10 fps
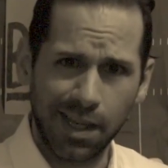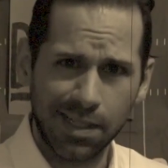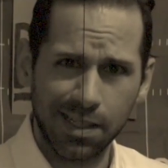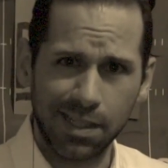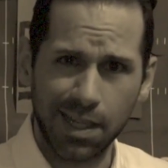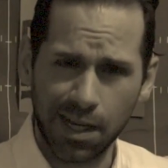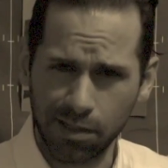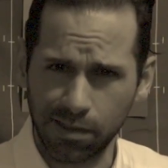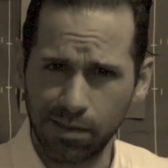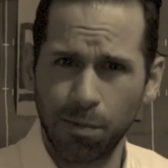That's a
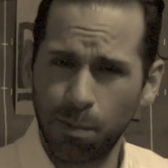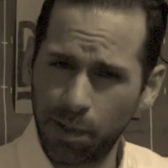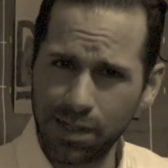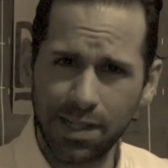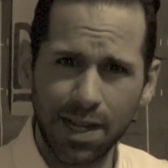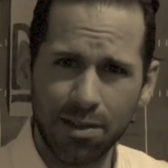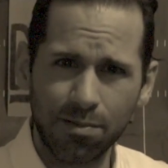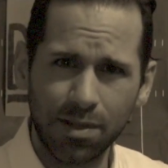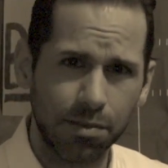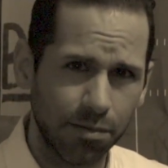tackle. 1
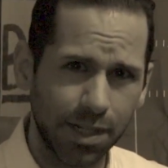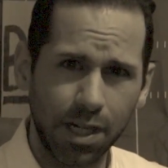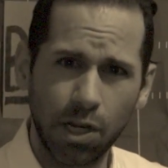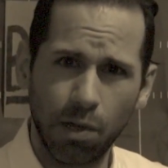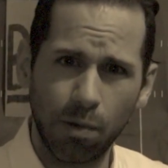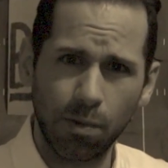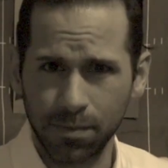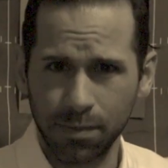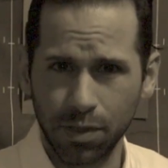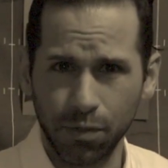down, 3 to go
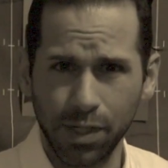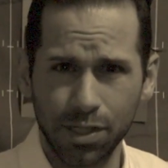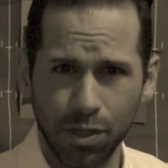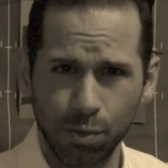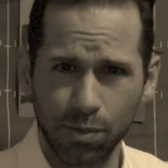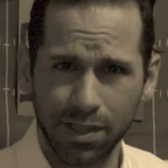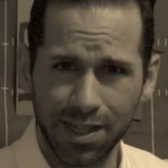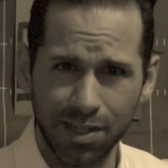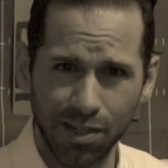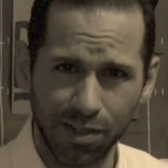to reach those
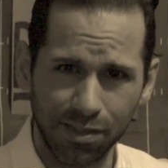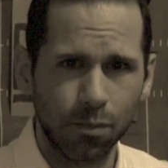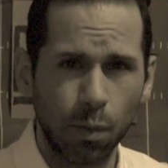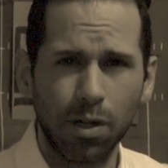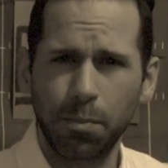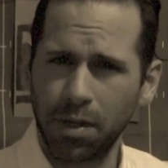10 yards. Well